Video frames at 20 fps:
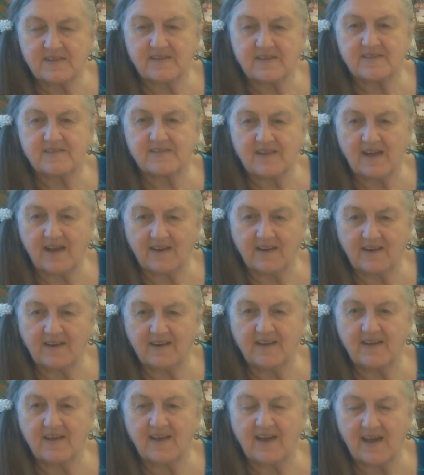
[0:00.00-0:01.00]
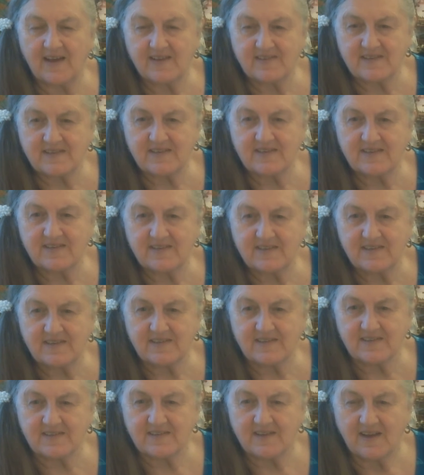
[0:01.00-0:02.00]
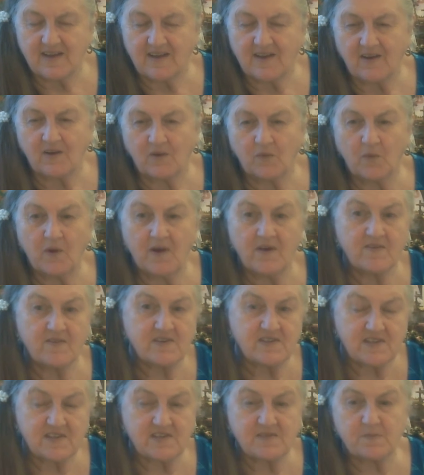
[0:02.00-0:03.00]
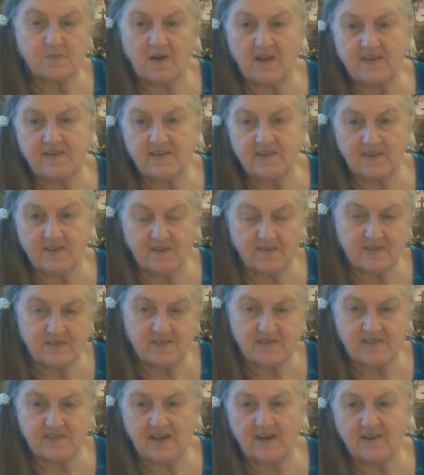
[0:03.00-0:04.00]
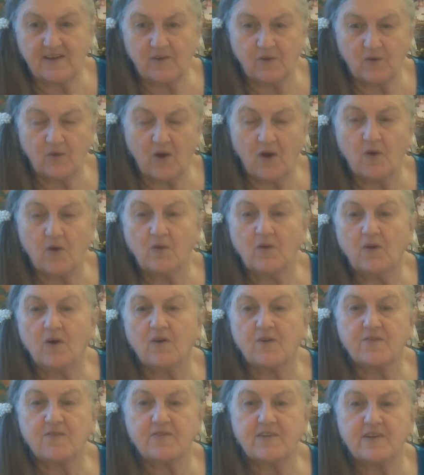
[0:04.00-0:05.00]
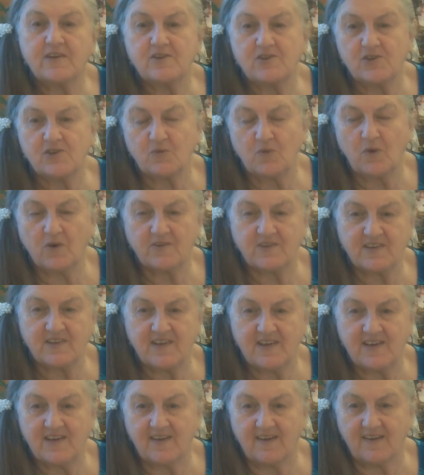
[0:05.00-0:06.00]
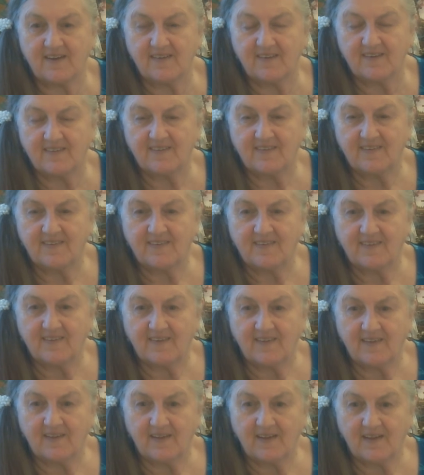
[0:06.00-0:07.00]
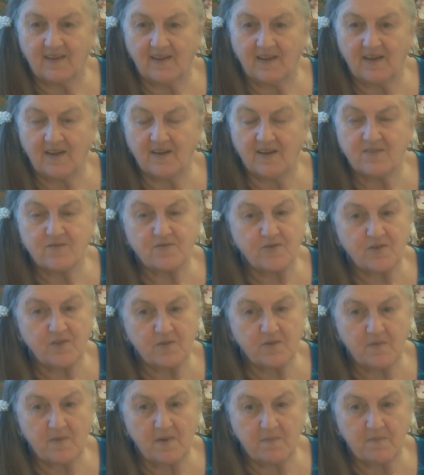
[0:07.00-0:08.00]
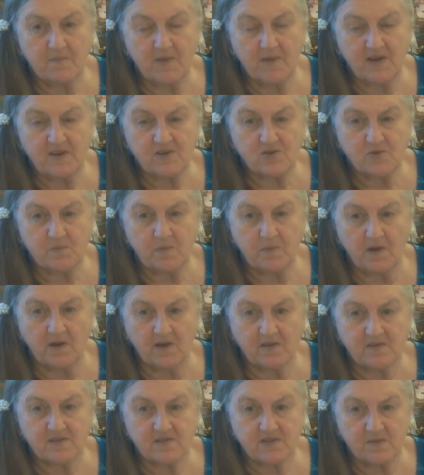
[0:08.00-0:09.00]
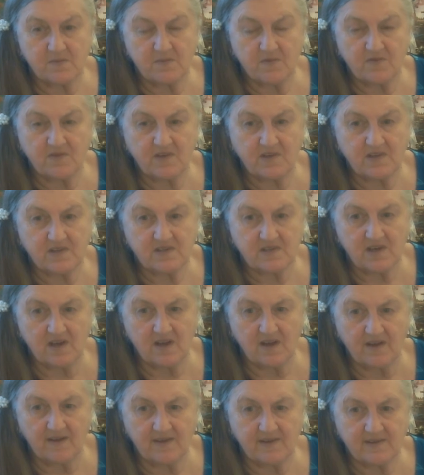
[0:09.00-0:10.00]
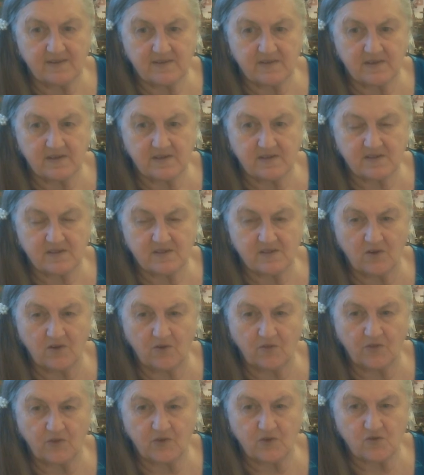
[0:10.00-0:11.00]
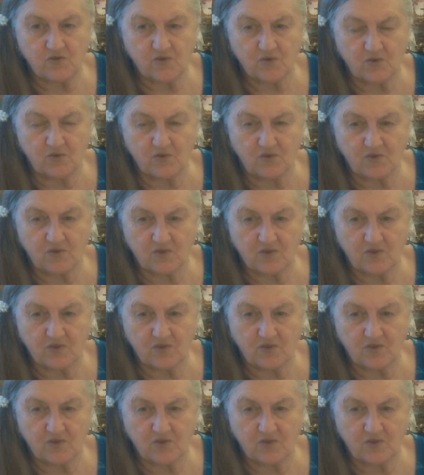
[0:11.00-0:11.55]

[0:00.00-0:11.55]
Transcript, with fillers: exactly as it is. Whereas there's plenty others telling you a whole lot of things you want to hear. And for the major part, some of it is lies and it's not the truth.